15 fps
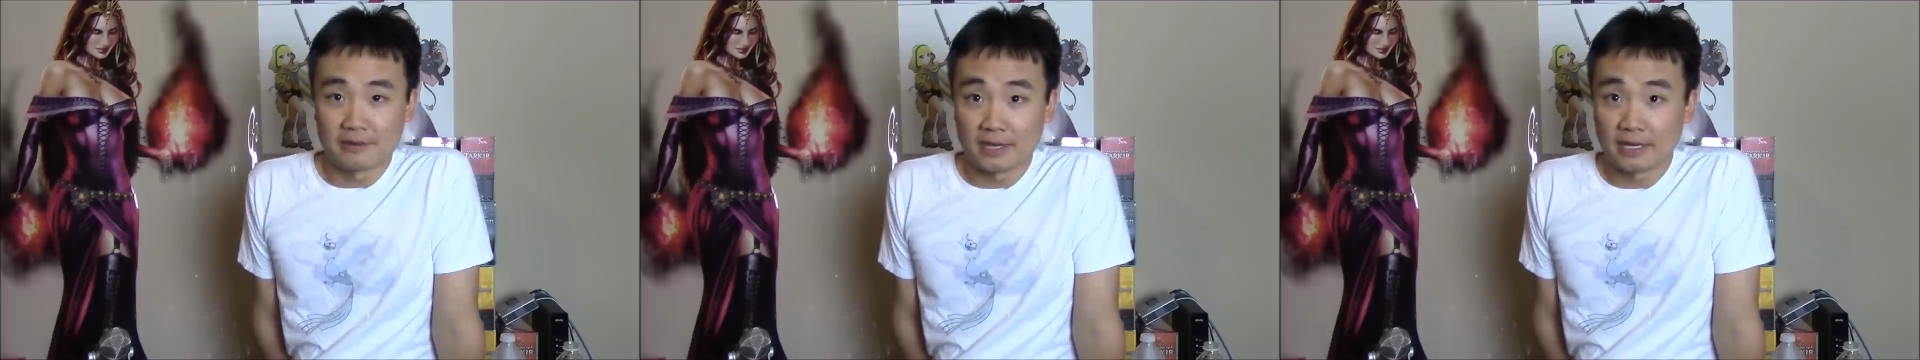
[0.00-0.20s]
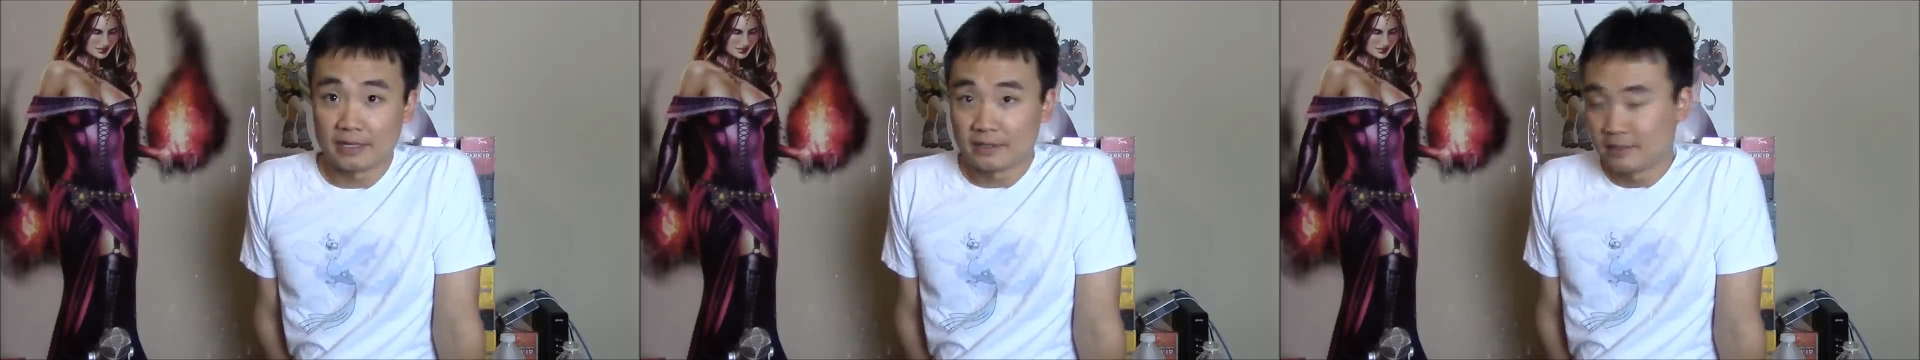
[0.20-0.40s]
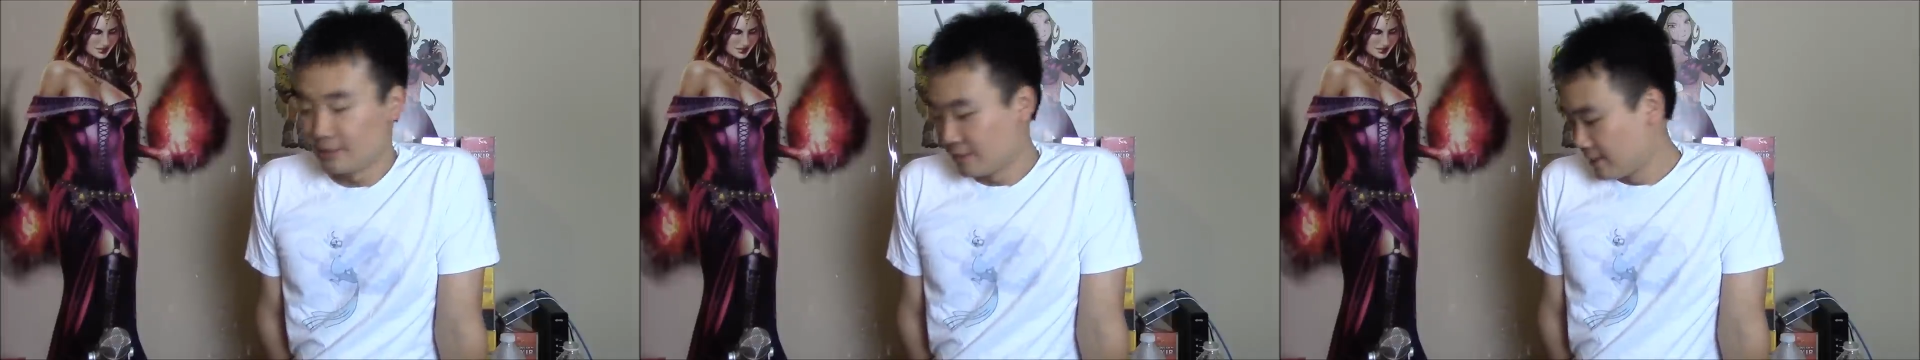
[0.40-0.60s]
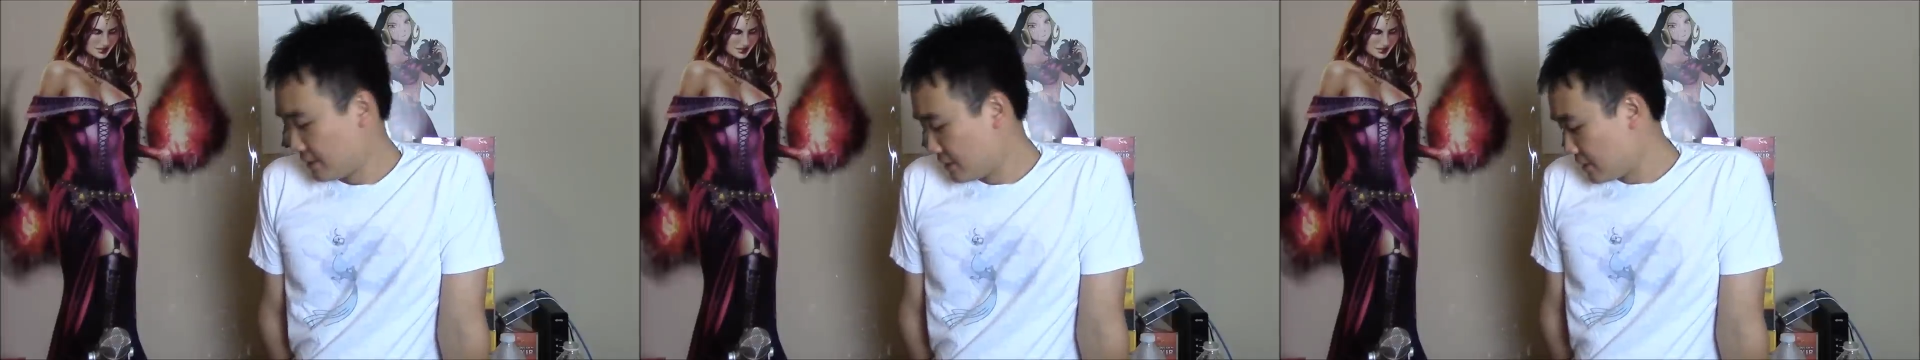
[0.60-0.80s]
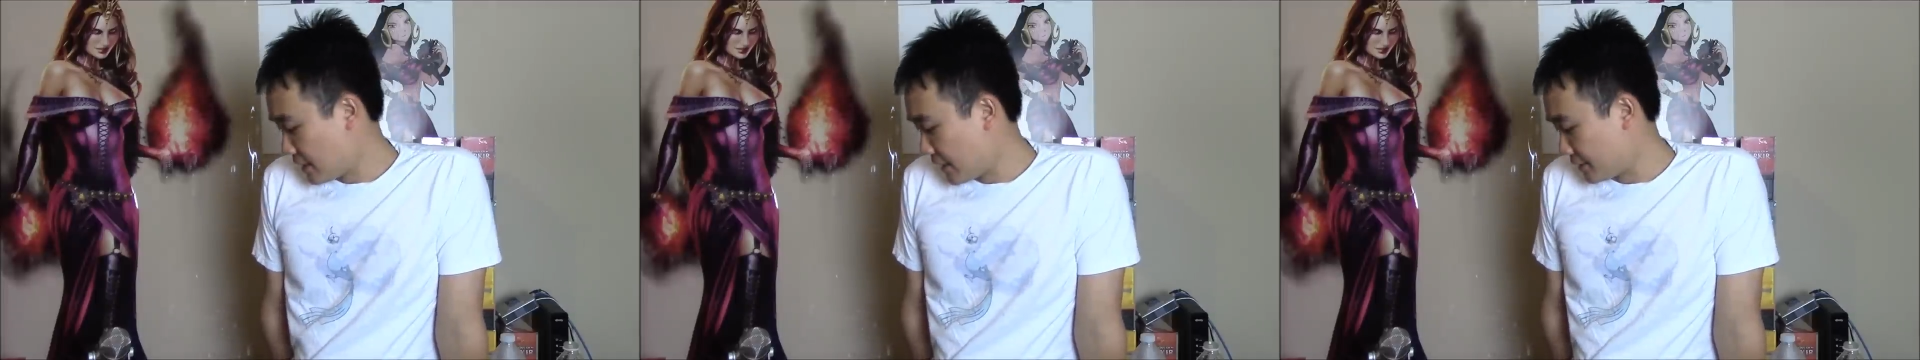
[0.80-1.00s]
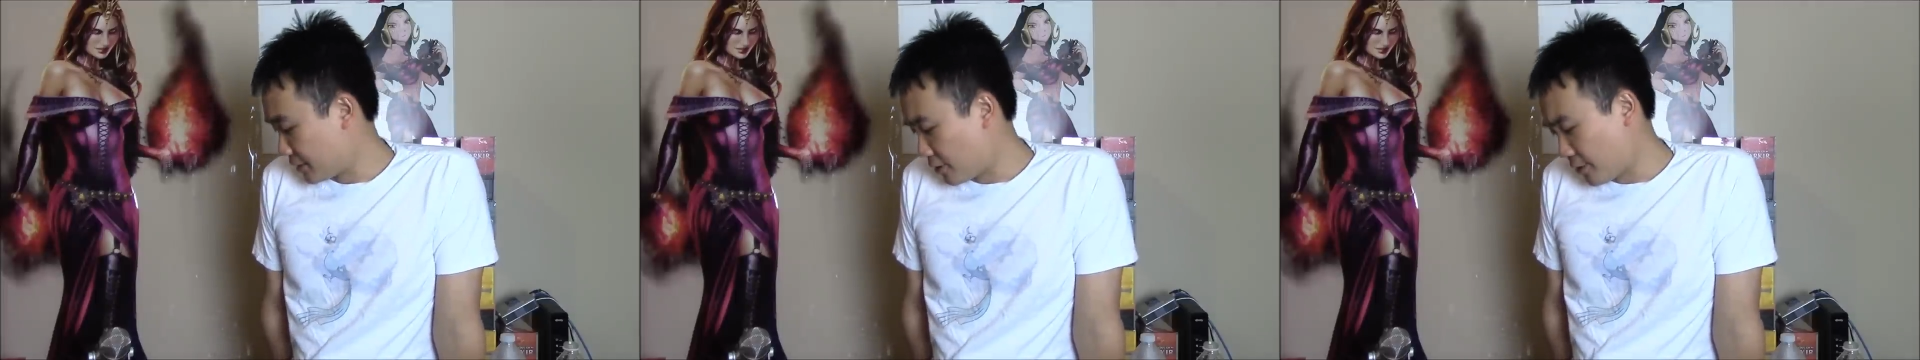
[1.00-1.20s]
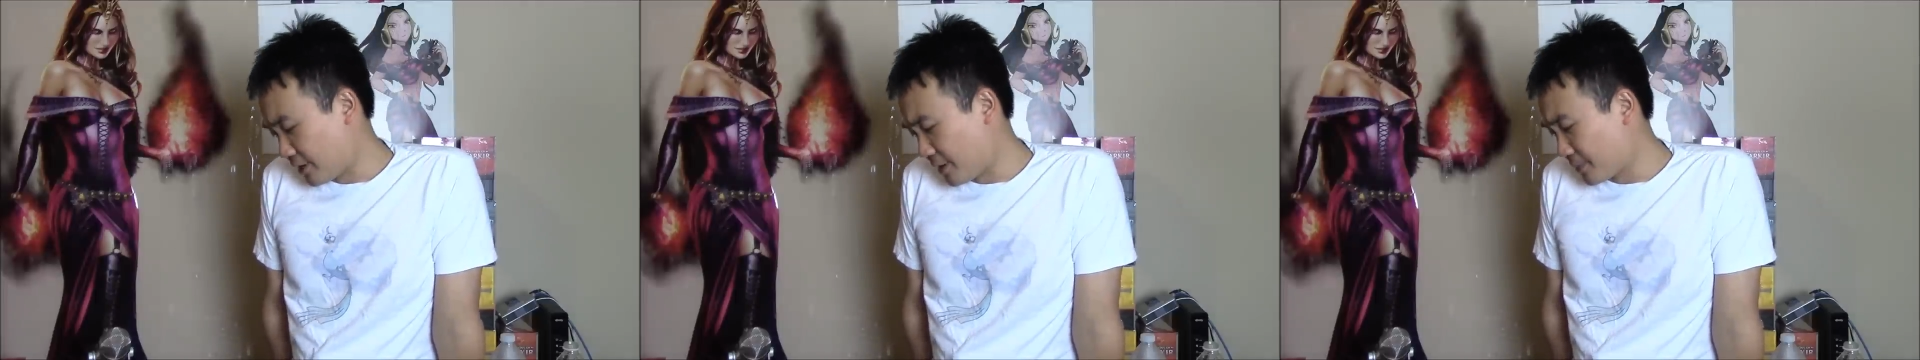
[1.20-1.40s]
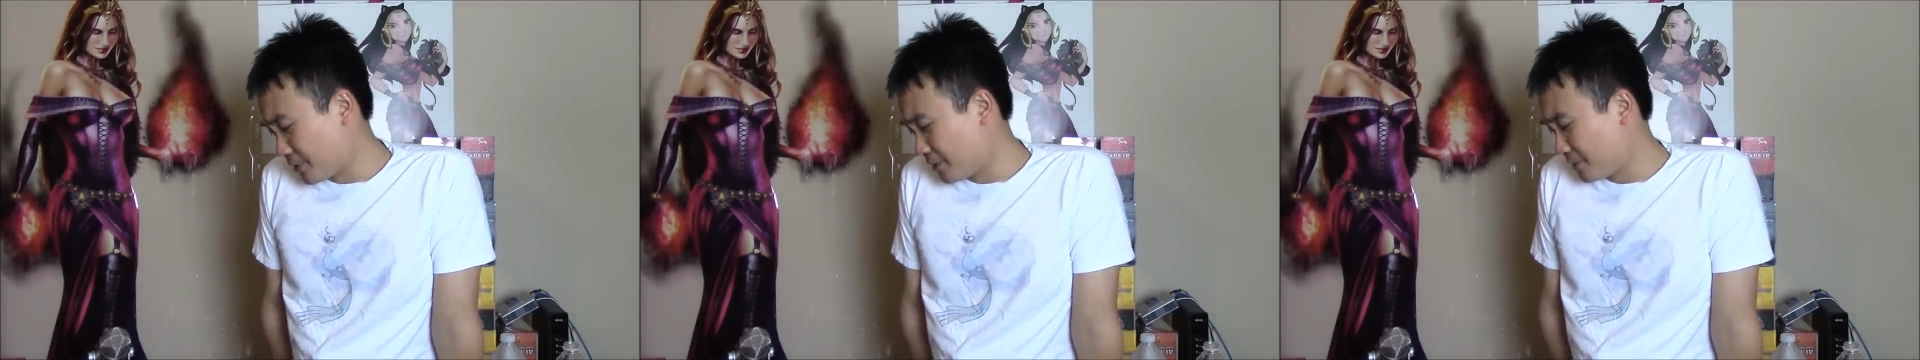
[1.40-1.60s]
right? Uh, the card
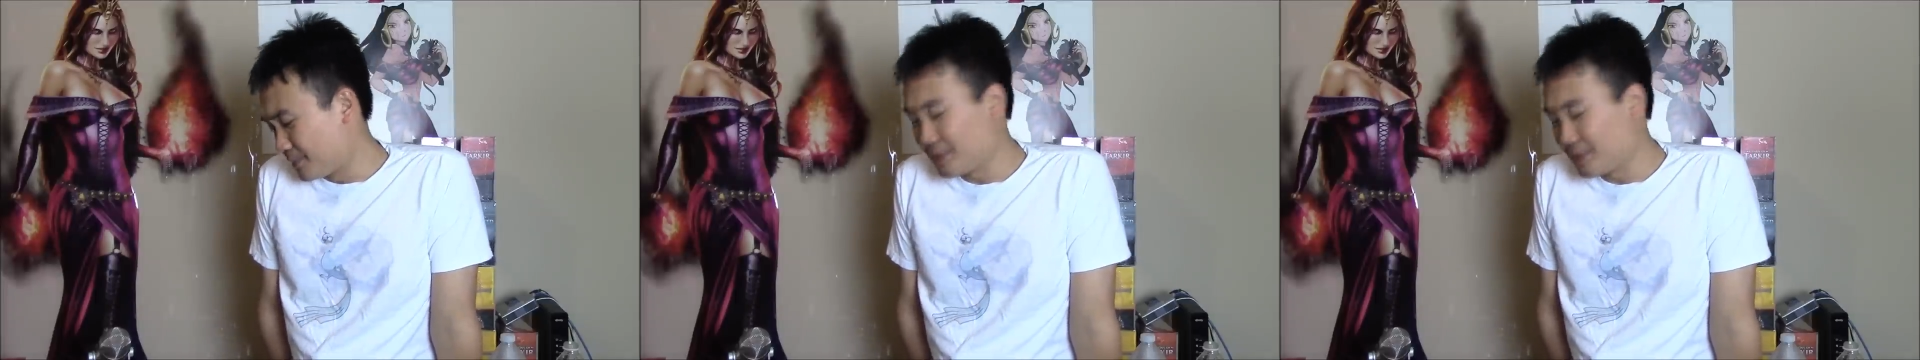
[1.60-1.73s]
I'm going